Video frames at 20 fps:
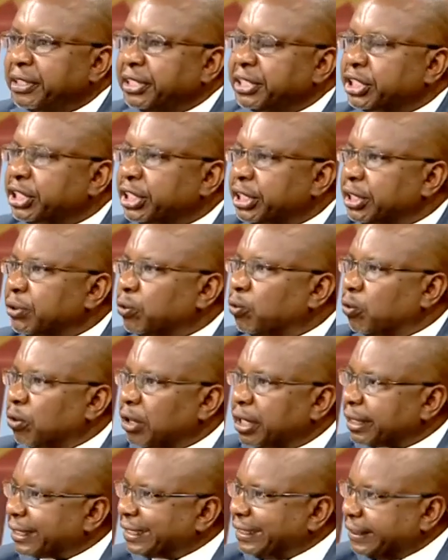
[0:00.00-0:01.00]
she
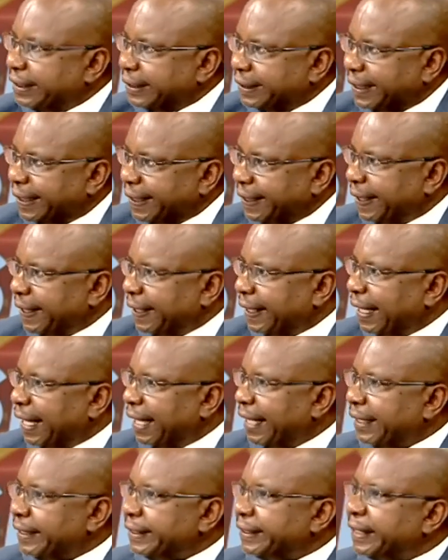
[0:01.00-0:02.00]
worked day and
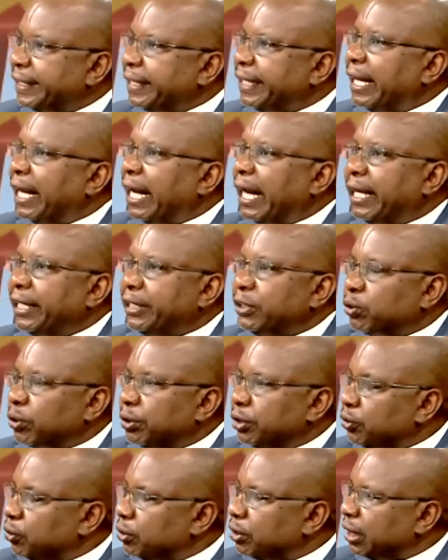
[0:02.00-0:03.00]
night. I
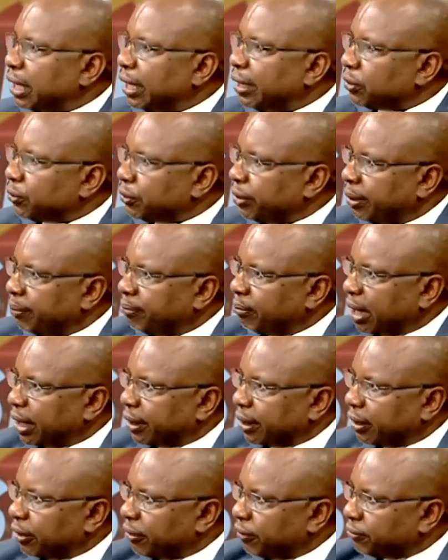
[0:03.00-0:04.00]
introduced her to the
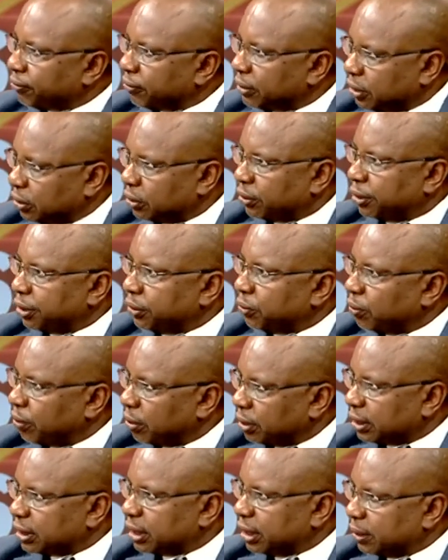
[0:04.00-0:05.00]
mother of Joy, who
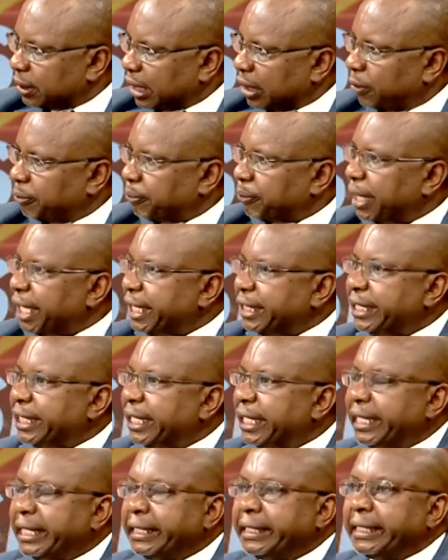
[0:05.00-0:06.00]
was in
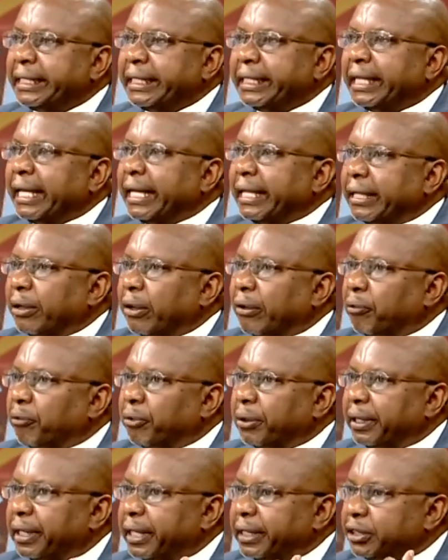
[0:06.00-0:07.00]
Albania,
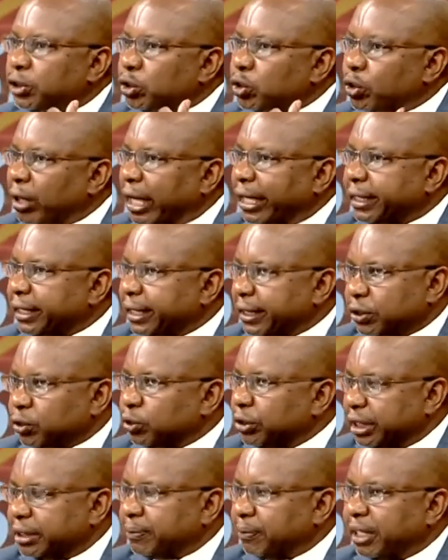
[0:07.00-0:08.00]
where they tried the
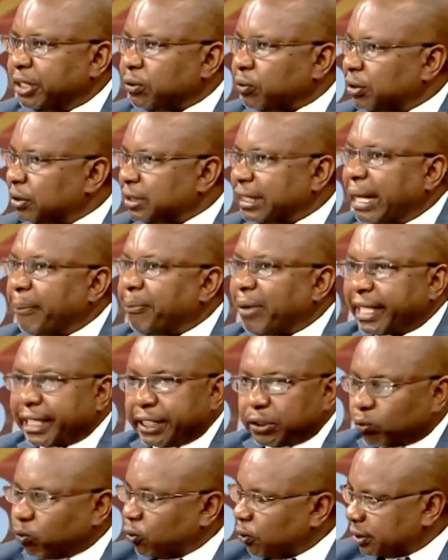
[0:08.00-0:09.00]
treatment with her, but
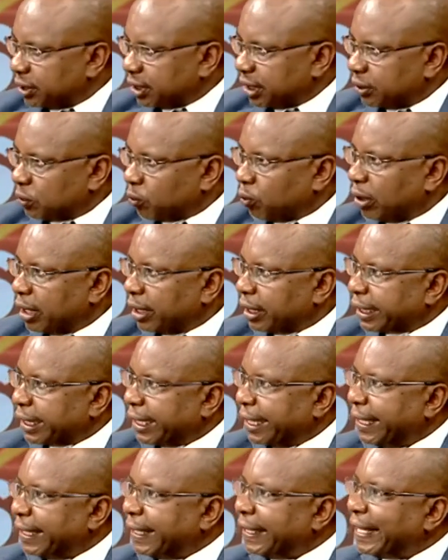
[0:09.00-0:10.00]
it wasn't
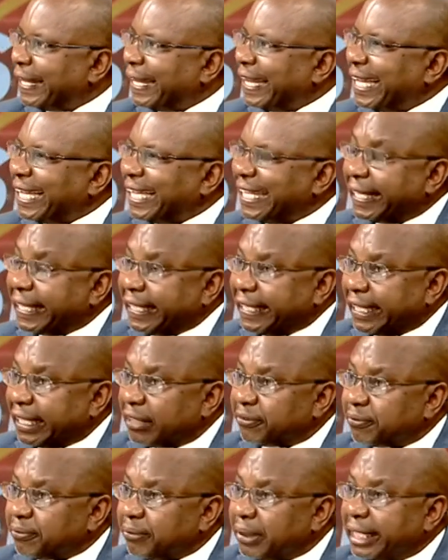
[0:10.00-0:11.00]
working. The
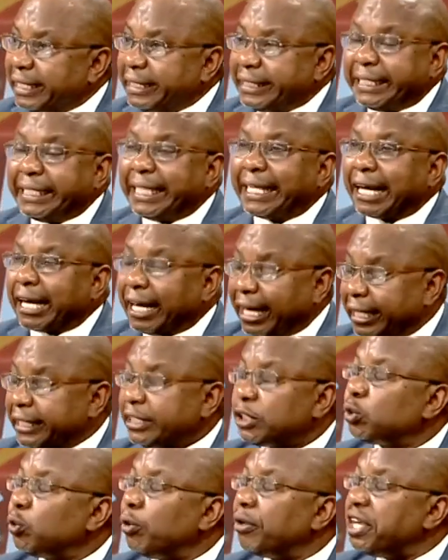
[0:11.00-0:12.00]
government
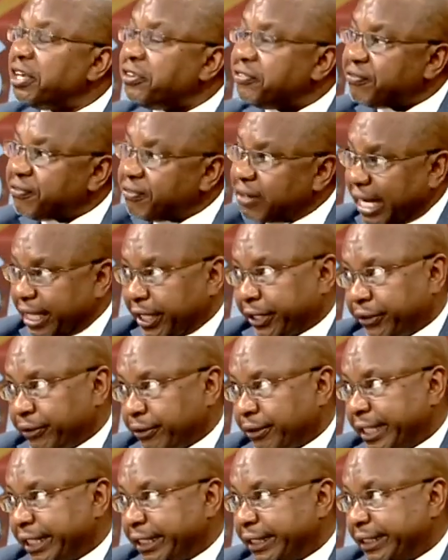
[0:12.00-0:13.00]
had to
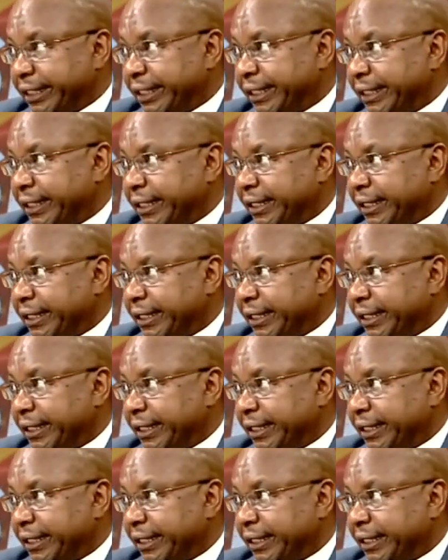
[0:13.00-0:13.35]
evacuate